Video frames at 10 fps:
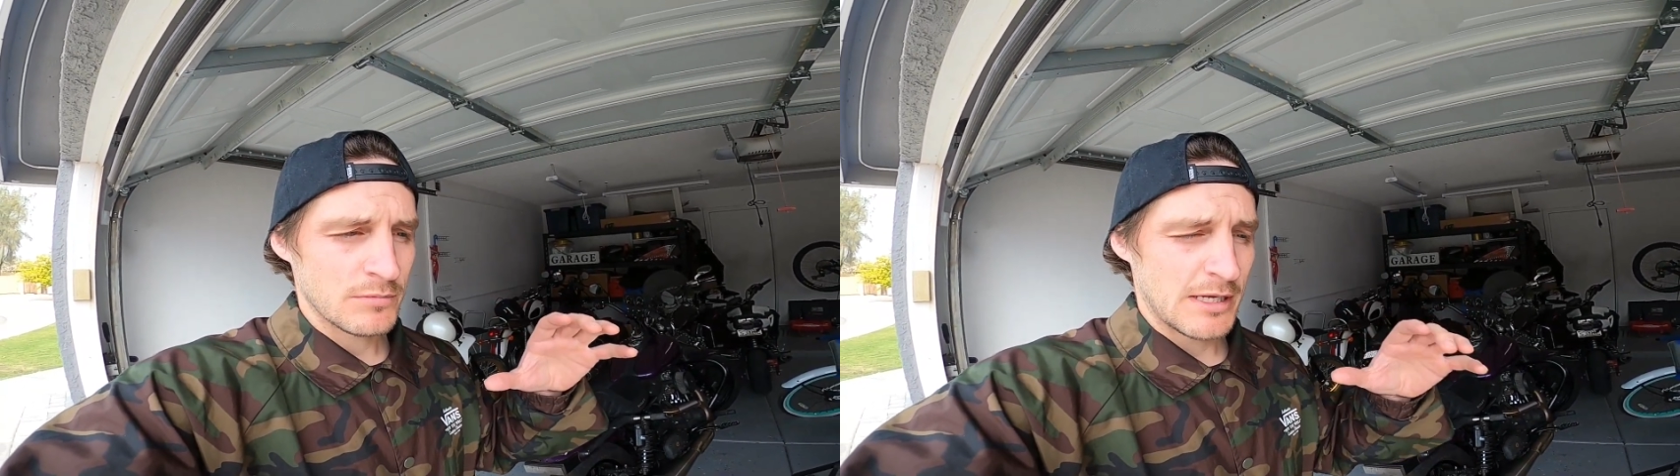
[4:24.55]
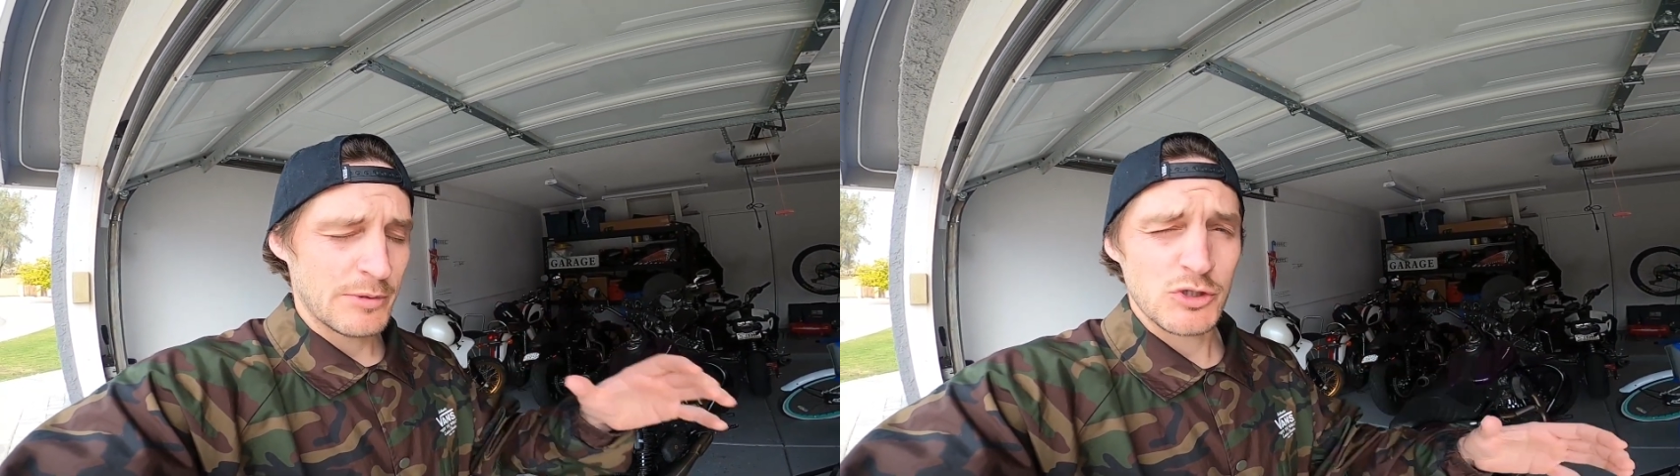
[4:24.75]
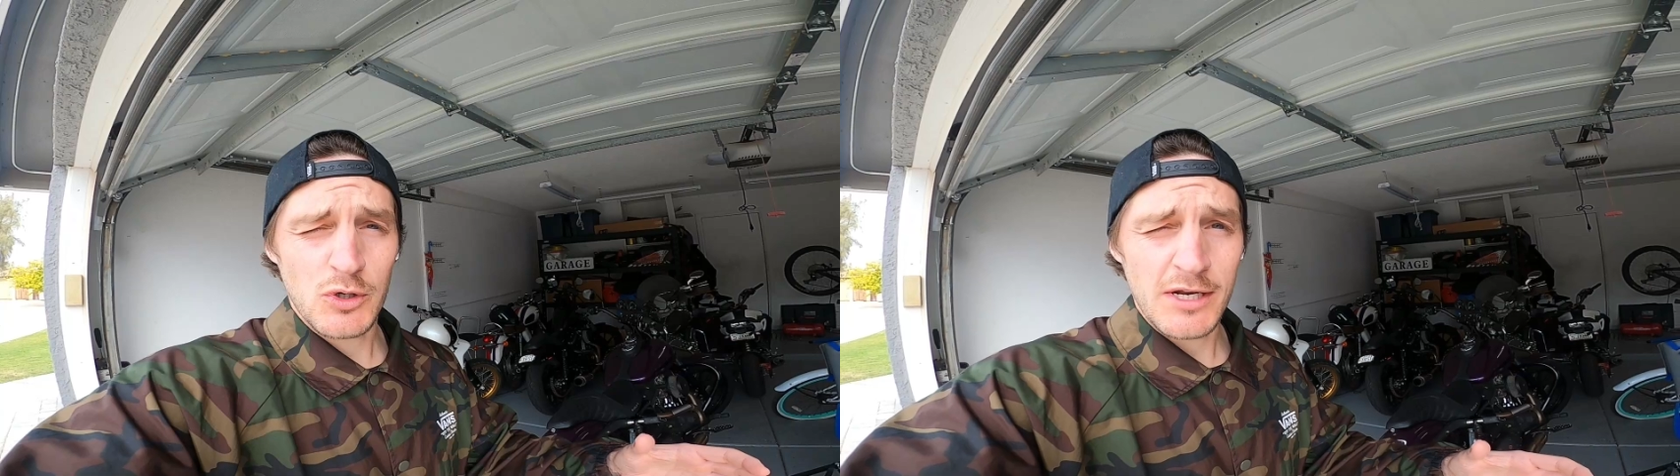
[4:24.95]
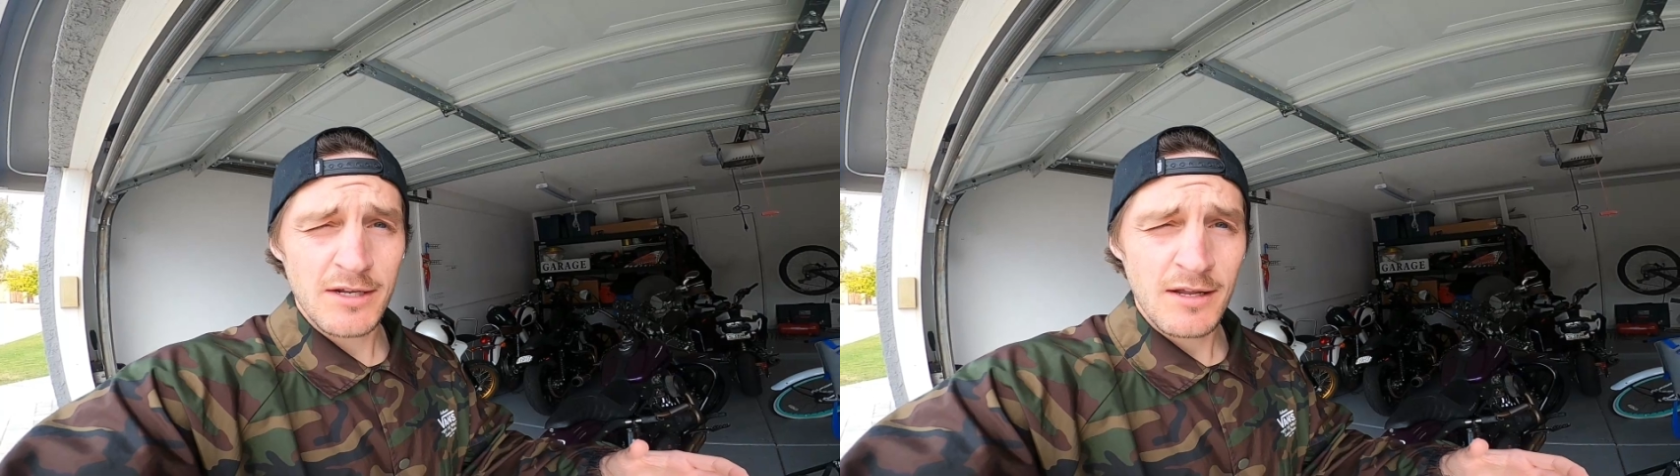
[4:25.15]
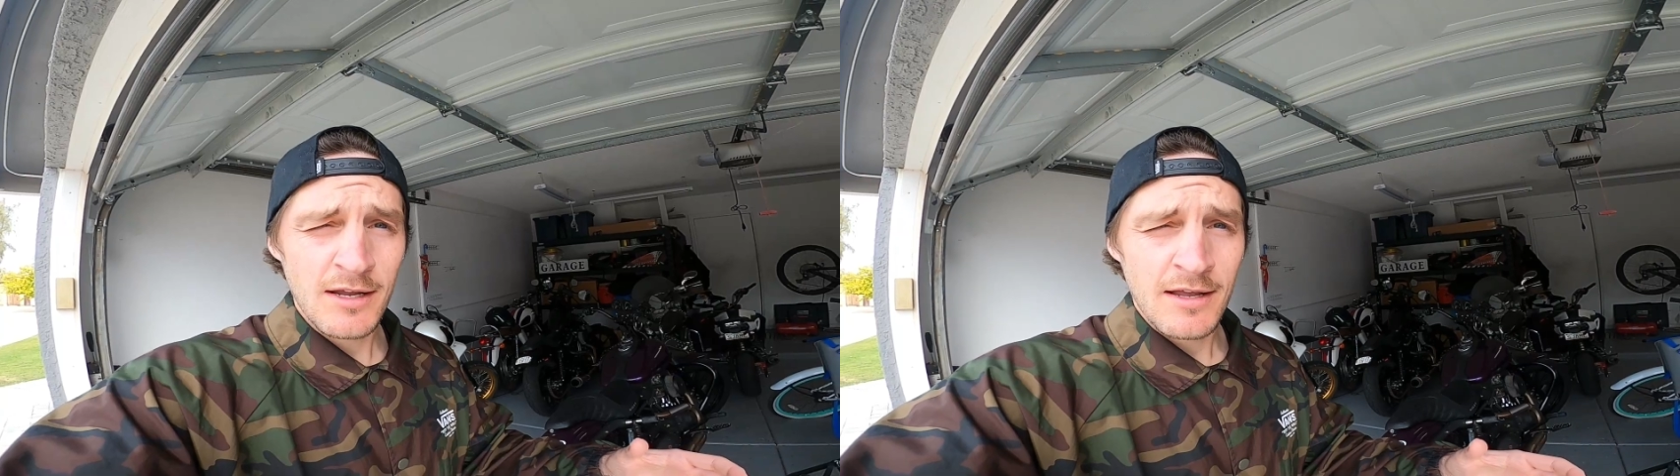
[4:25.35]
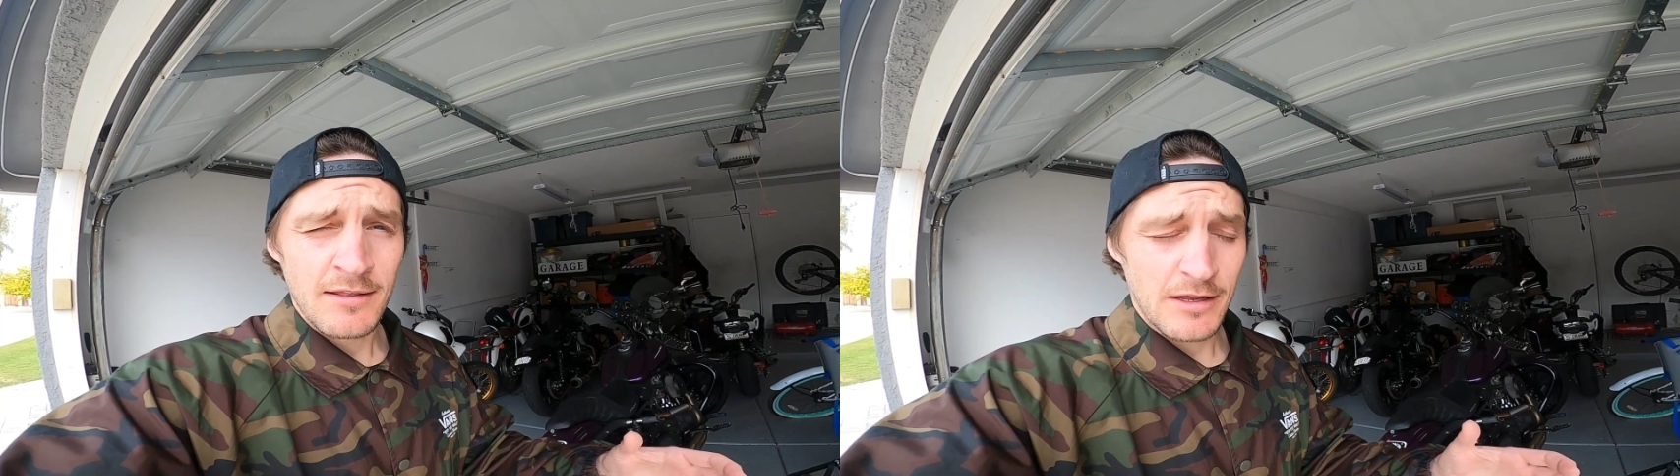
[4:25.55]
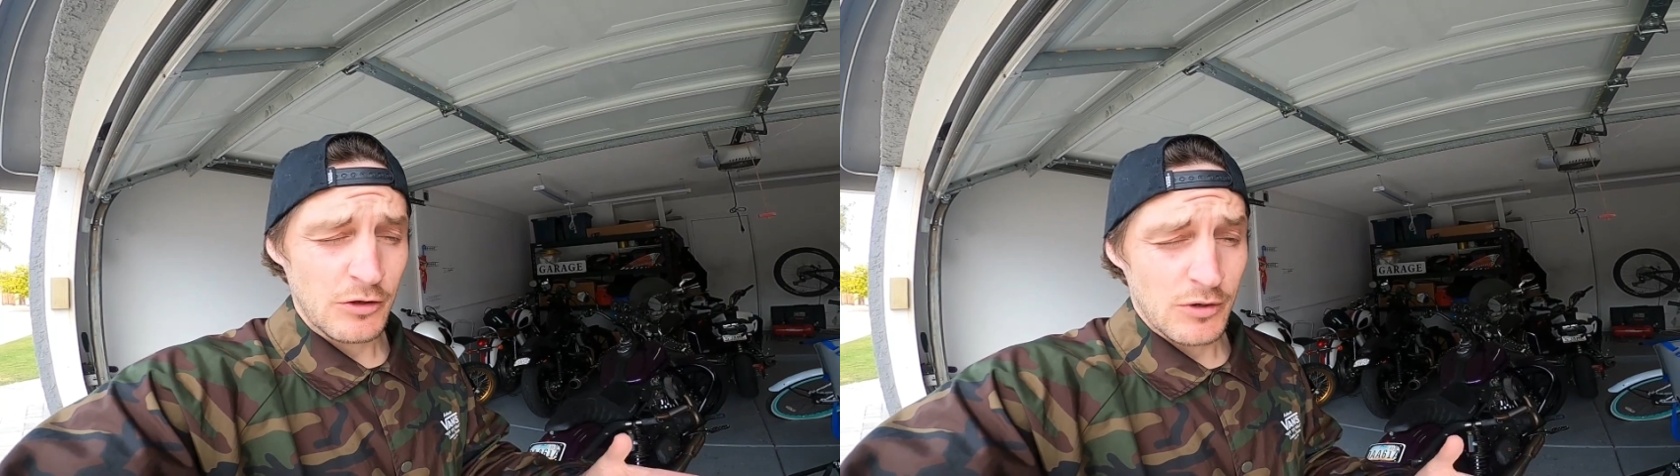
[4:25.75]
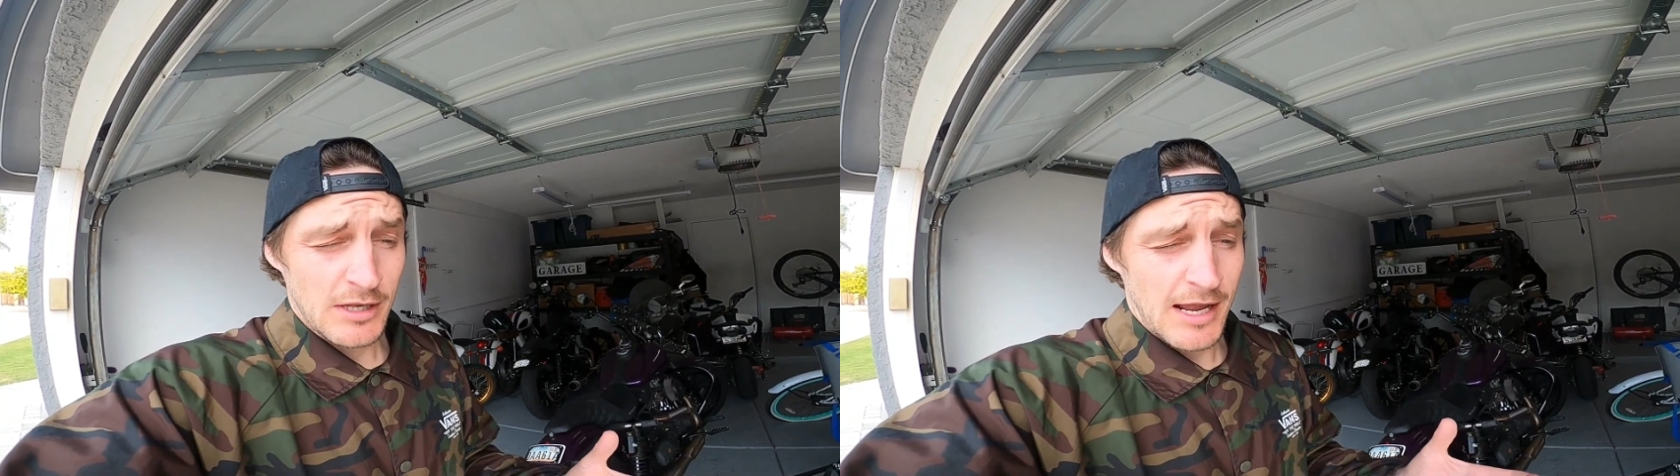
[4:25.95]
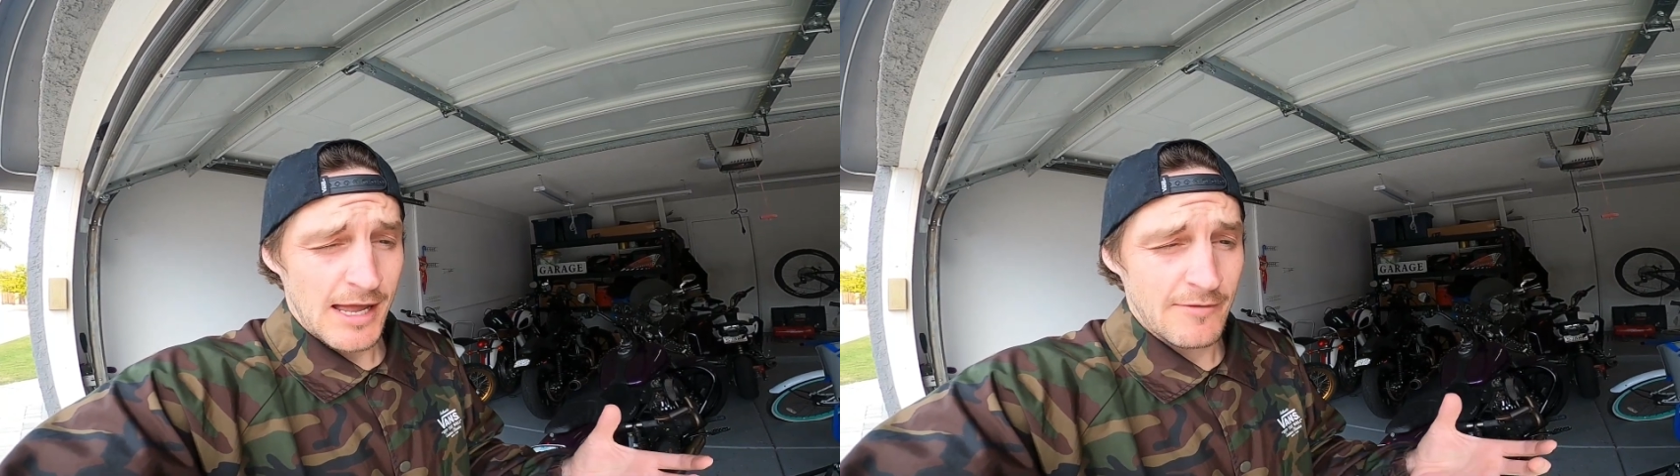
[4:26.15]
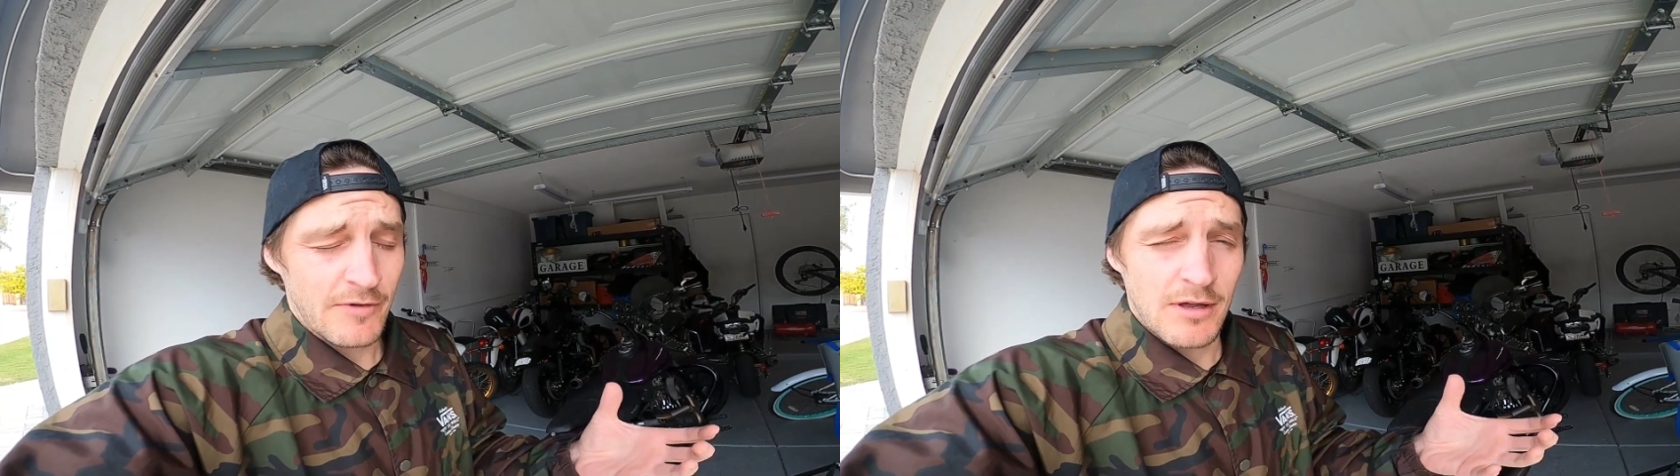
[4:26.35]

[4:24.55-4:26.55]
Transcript: demonstrated that you can have